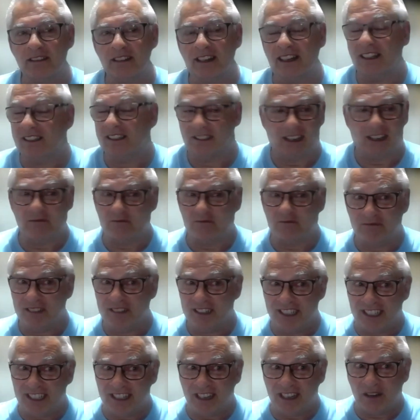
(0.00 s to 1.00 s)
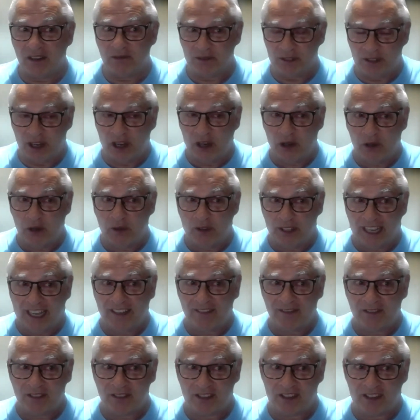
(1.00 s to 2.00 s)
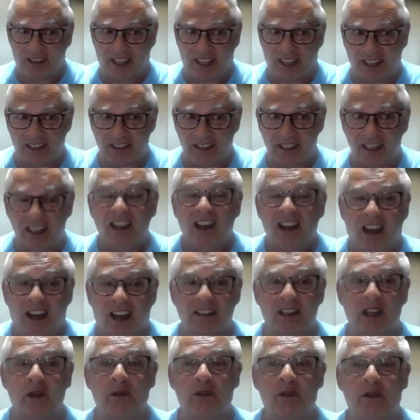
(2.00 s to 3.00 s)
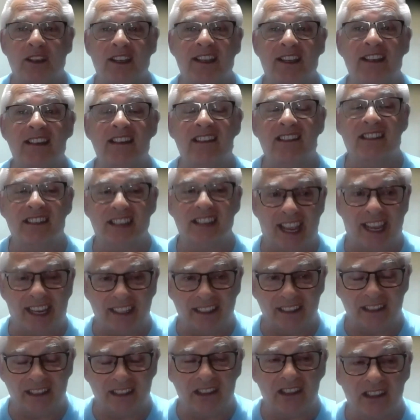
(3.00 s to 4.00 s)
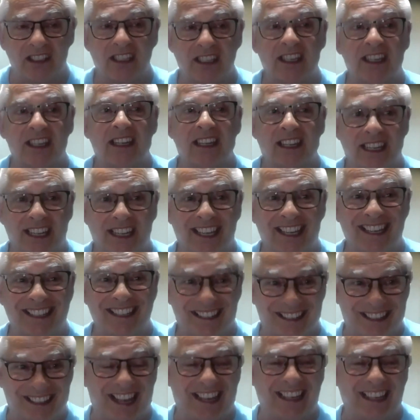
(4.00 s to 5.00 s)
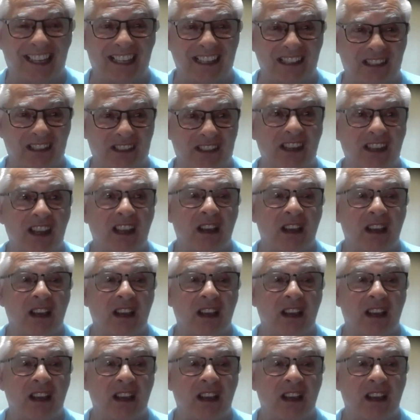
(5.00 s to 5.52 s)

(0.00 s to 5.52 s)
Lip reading: I really don't know the answer to that. I know the intent is that it's